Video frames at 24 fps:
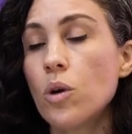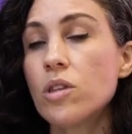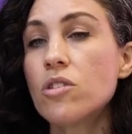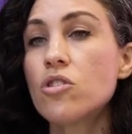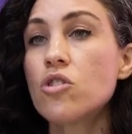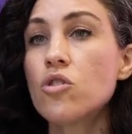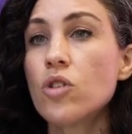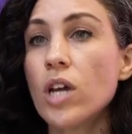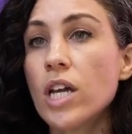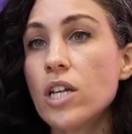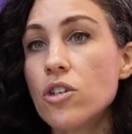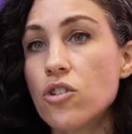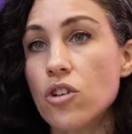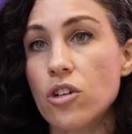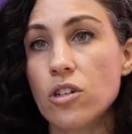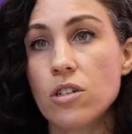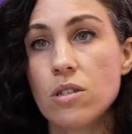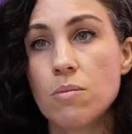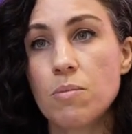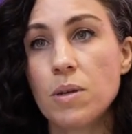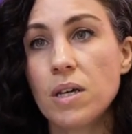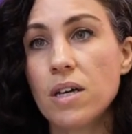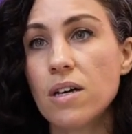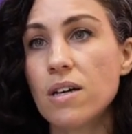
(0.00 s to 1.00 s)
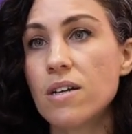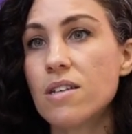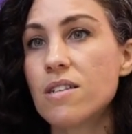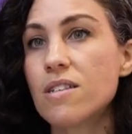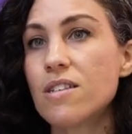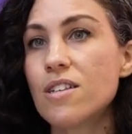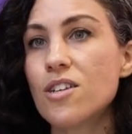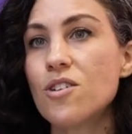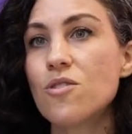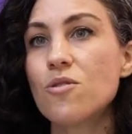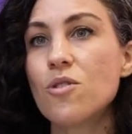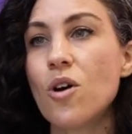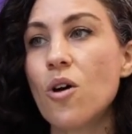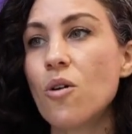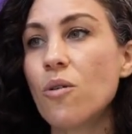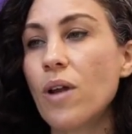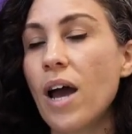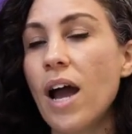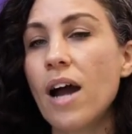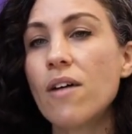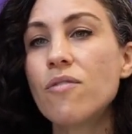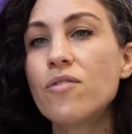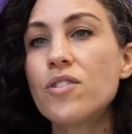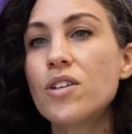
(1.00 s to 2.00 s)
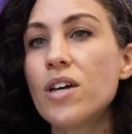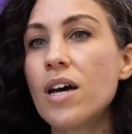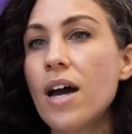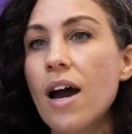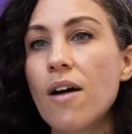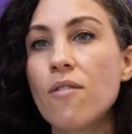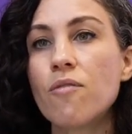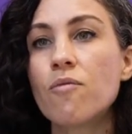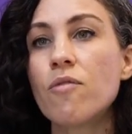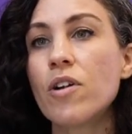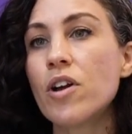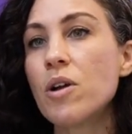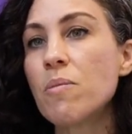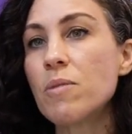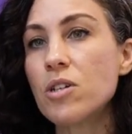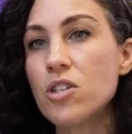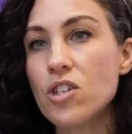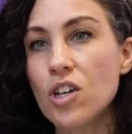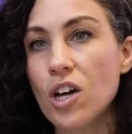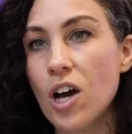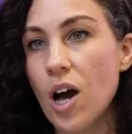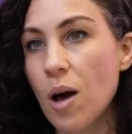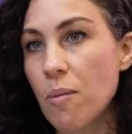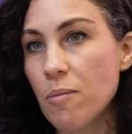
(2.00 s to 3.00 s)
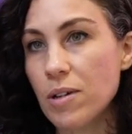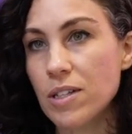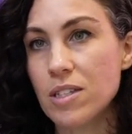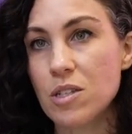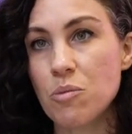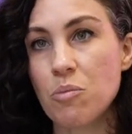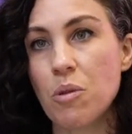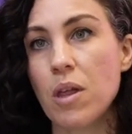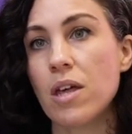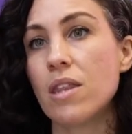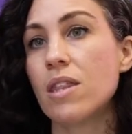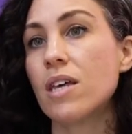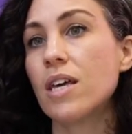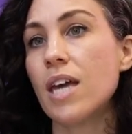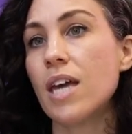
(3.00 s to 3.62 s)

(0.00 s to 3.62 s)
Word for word: with strangers because you don't have to have very much in common to play the